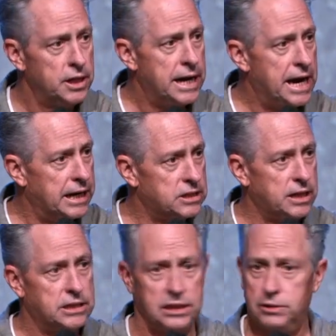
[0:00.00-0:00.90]
And it's,
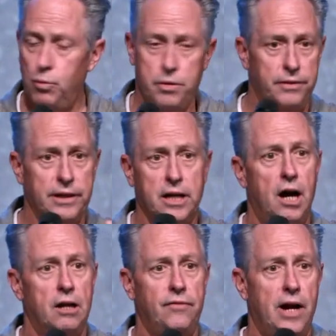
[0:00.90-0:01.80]
it's within the
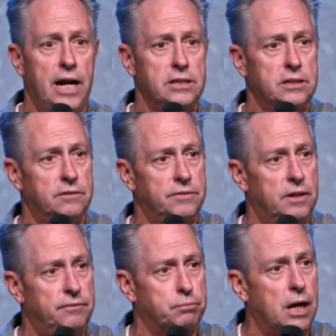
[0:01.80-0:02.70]
confines of,
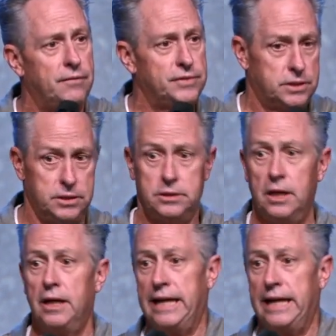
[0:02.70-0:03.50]
of prophecies,